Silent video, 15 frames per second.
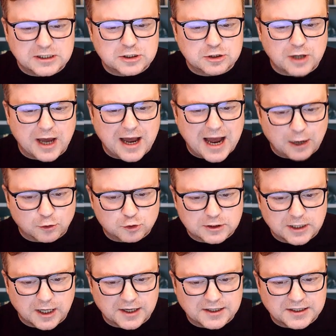to
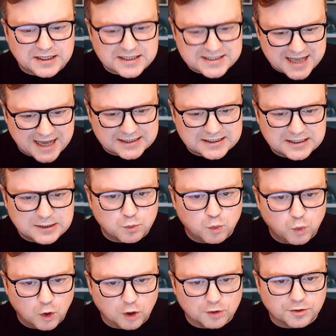outline exactly
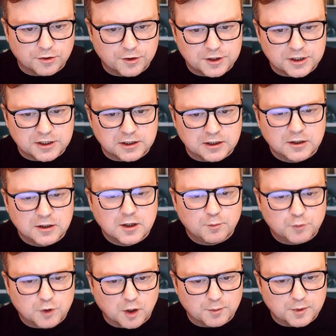what the
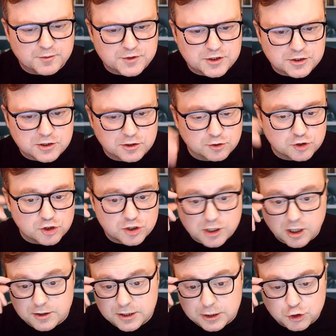problems and solutions are
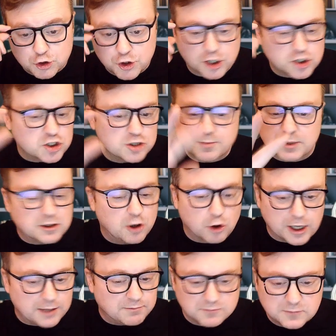in the introduction, but
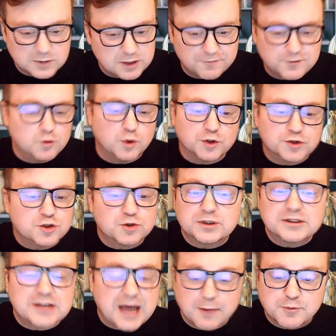okay, if you want to do
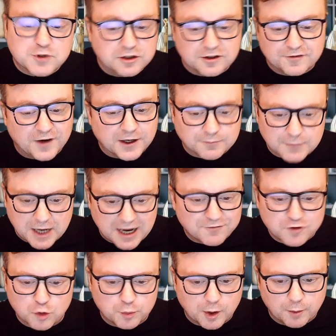it, absolutely fine. I have
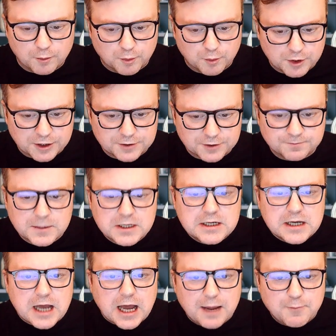no problem with it.
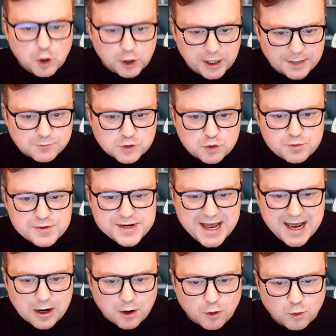Okay, so
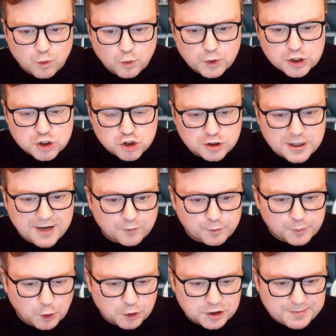now we should have a
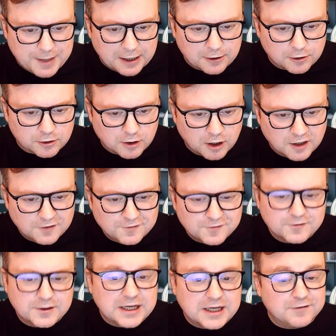body paragraph.
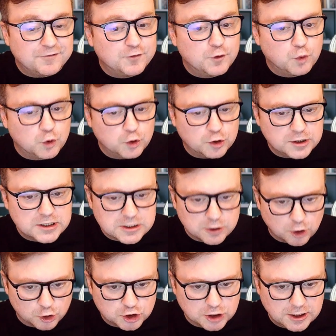If the work is
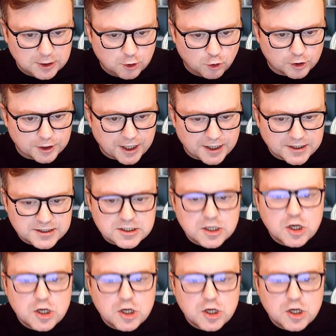logically organized,